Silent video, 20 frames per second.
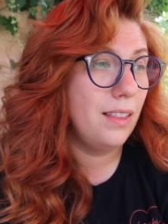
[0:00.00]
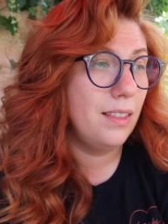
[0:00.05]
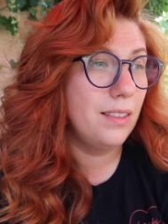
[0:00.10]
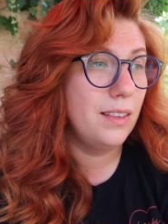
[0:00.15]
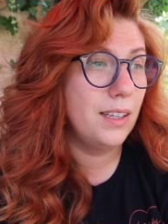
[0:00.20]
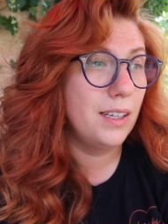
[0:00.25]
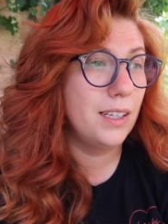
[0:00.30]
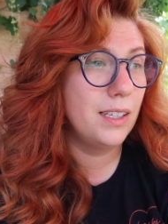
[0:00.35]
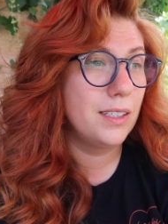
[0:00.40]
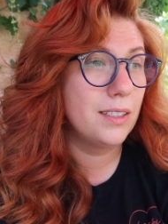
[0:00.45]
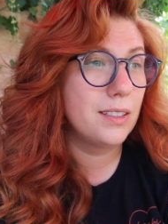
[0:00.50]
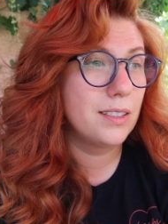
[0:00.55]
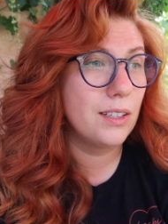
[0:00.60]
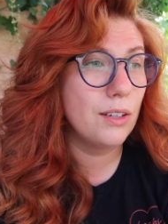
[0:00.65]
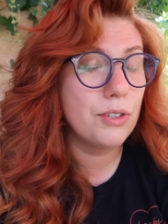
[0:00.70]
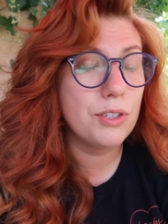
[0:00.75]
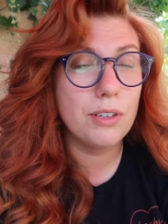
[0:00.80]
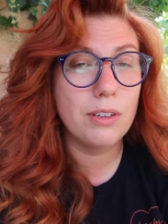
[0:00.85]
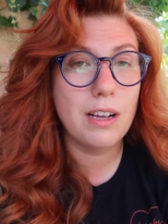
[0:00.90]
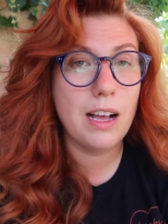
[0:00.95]
the
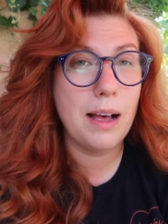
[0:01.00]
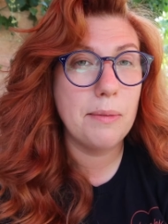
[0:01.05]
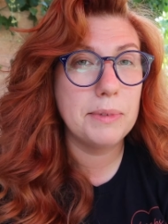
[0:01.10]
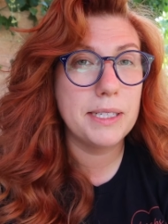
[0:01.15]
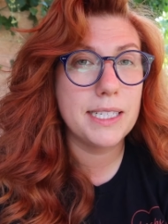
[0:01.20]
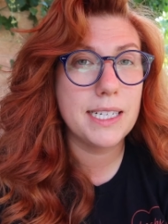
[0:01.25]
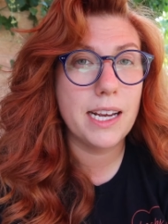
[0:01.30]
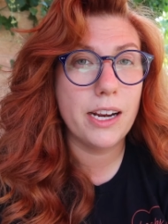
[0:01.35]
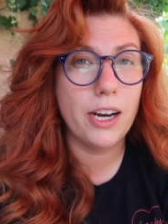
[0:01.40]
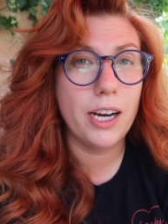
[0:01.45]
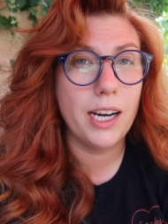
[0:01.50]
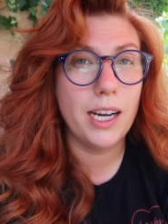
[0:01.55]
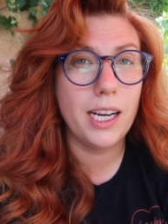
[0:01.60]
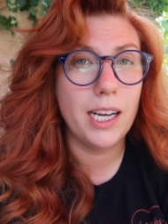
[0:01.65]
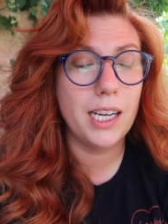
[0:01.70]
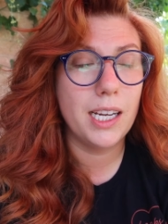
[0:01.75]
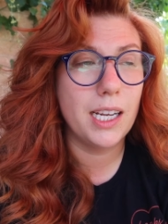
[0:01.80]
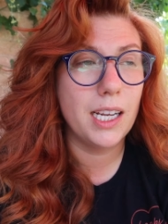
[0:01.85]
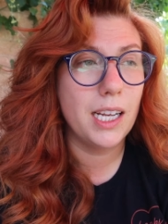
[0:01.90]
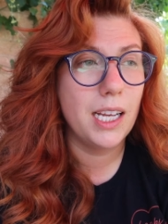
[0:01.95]
social
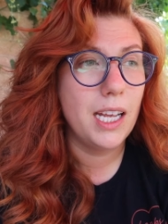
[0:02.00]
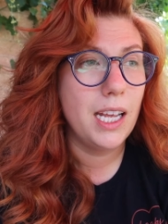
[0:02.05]
commentary